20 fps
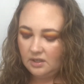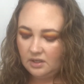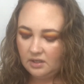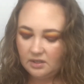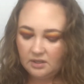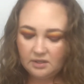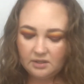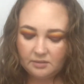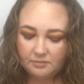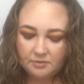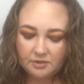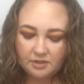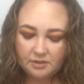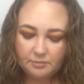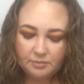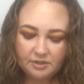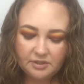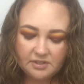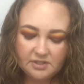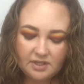and I'm gonna
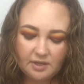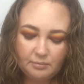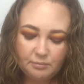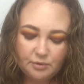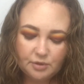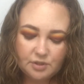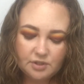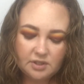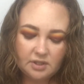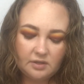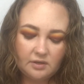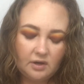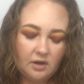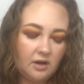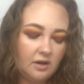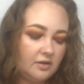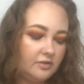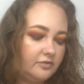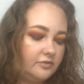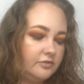put 10%
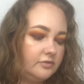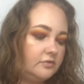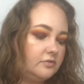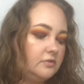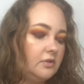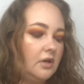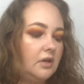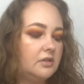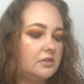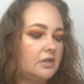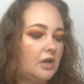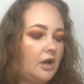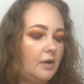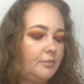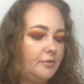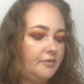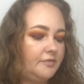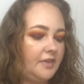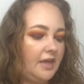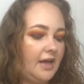off on top
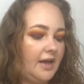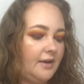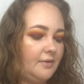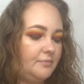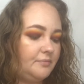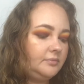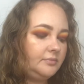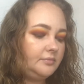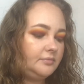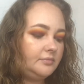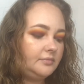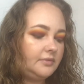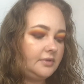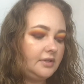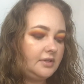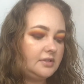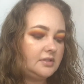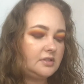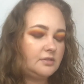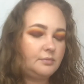of that
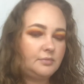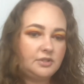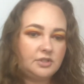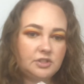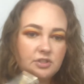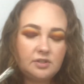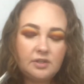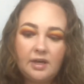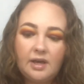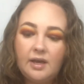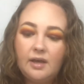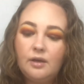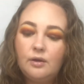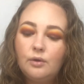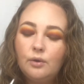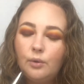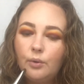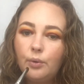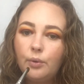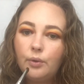and smudge that
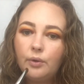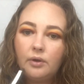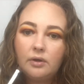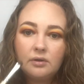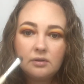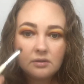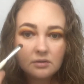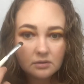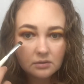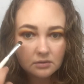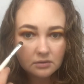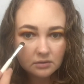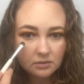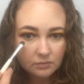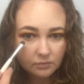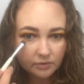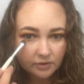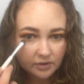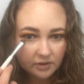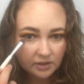
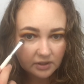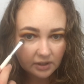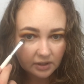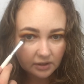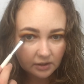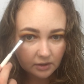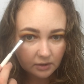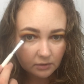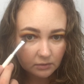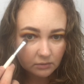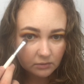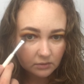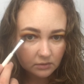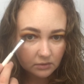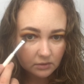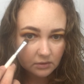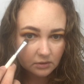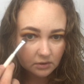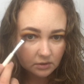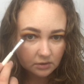with the yellow
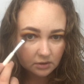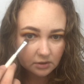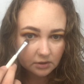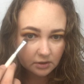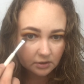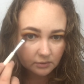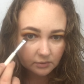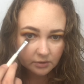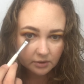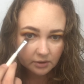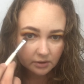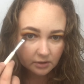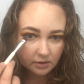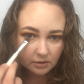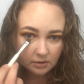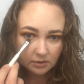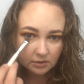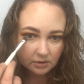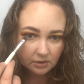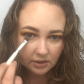on the lower
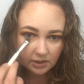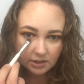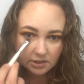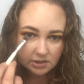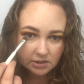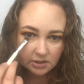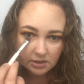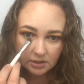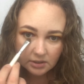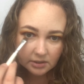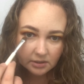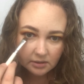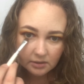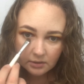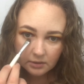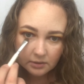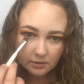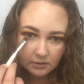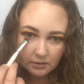lash line.